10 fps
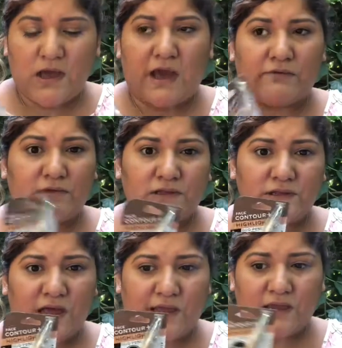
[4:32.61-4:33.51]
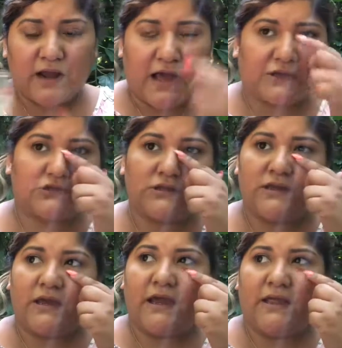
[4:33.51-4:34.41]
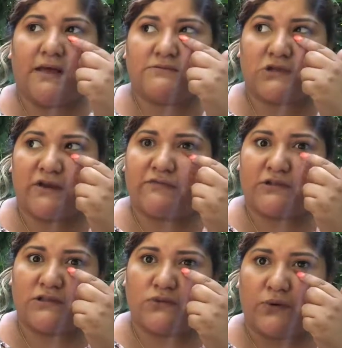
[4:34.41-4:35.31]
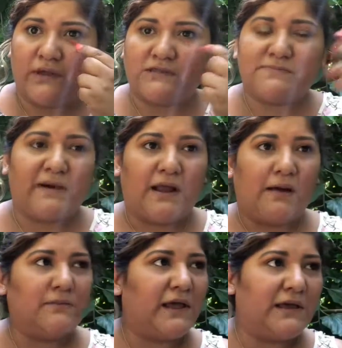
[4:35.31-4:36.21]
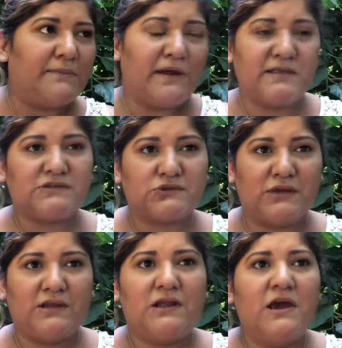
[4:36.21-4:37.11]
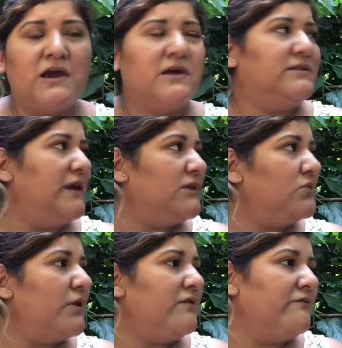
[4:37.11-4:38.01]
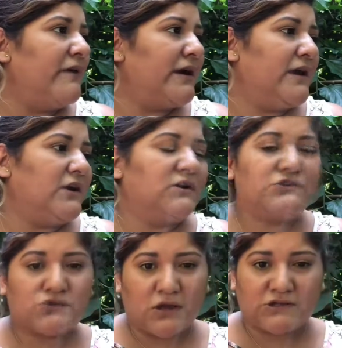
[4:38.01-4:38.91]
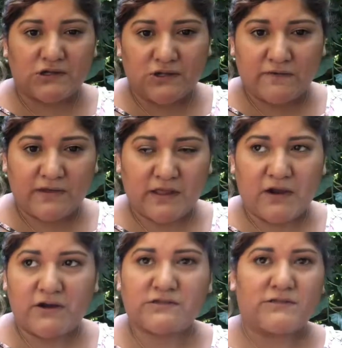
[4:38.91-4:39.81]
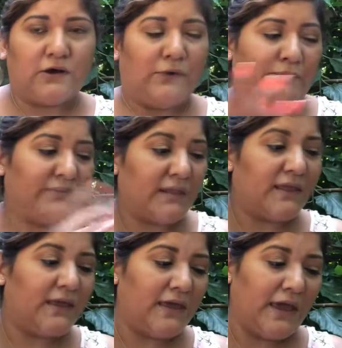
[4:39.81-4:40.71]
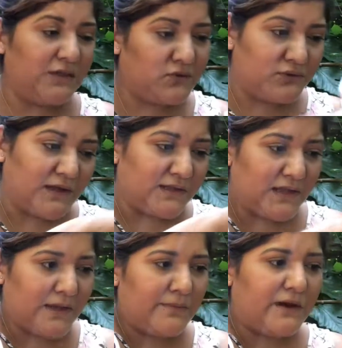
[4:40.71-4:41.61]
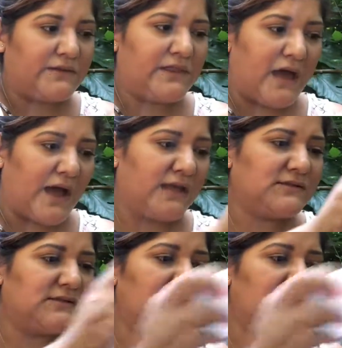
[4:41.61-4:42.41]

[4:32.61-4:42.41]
I really like it actually, and I'm sorry for the noise, but I'm like by the street. They doing fucking construction over there, so can't do nothing about that.